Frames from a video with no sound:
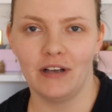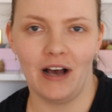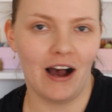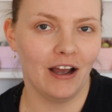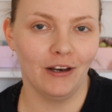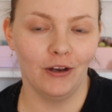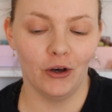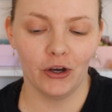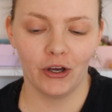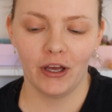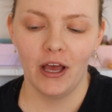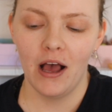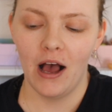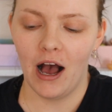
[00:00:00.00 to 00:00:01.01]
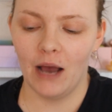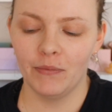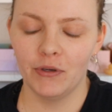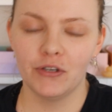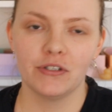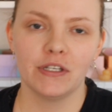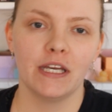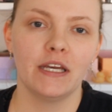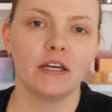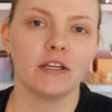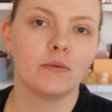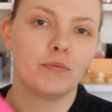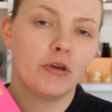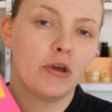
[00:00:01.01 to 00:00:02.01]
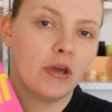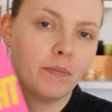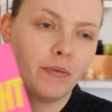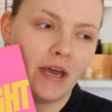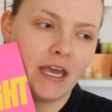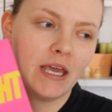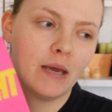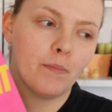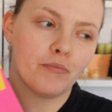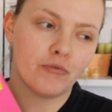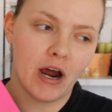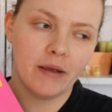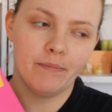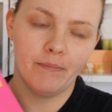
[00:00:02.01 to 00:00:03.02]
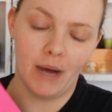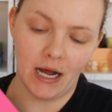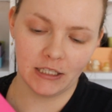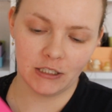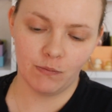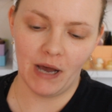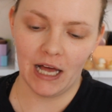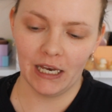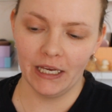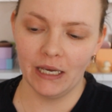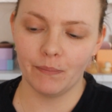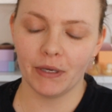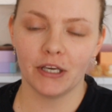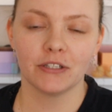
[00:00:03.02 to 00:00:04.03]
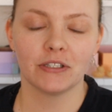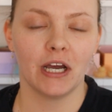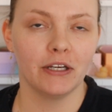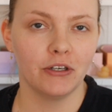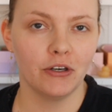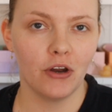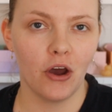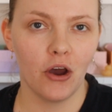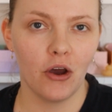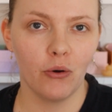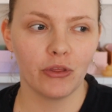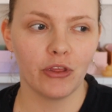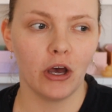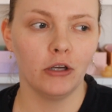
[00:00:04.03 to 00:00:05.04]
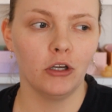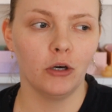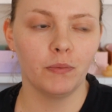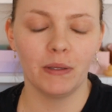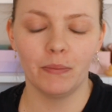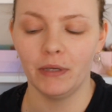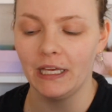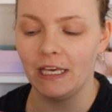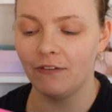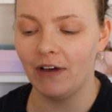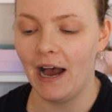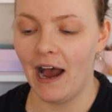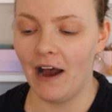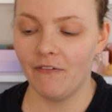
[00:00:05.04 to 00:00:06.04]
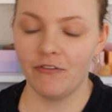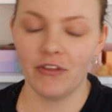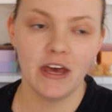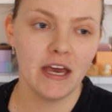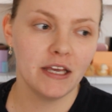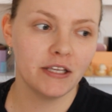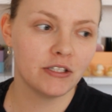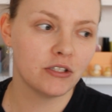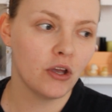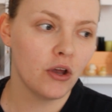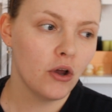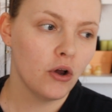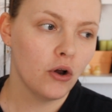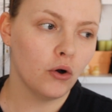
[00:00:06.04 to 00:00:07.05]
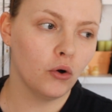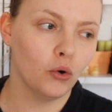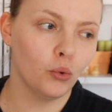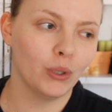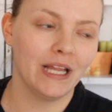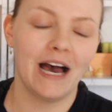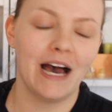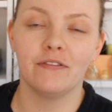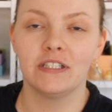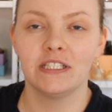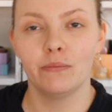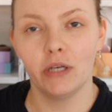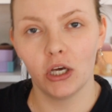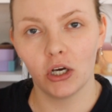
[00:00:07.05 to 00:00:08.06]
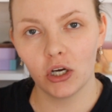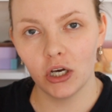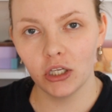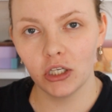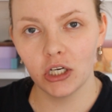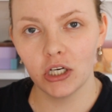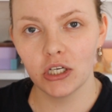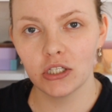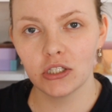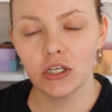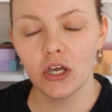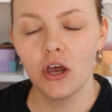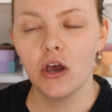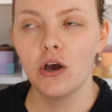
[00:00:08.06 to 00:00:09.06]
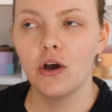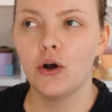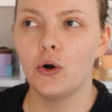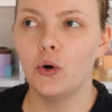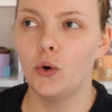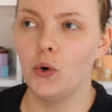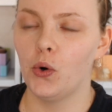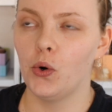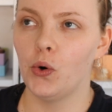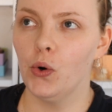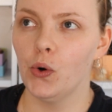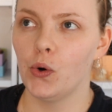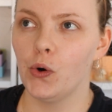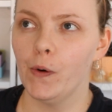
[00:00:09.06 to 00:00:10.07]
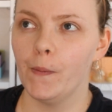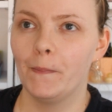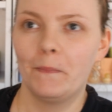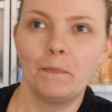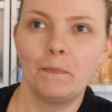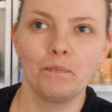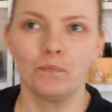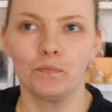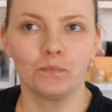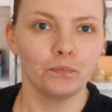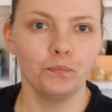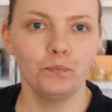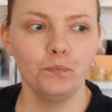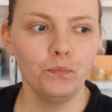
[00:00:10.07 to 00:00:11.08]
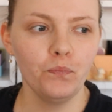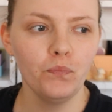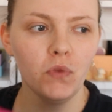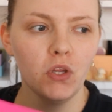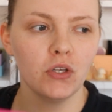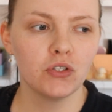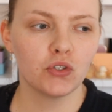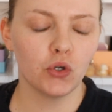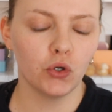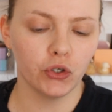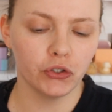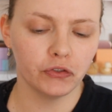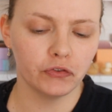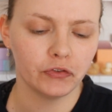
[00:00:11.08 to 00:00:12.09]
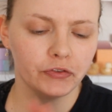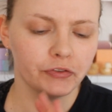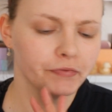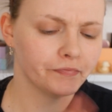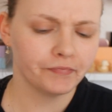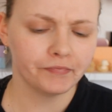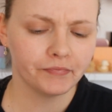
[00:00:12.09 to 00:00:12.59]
eye look. I'm using the BEAUTYBAY Bright Matte palette because I know that a lot of people either have this or will have similar colours or sort of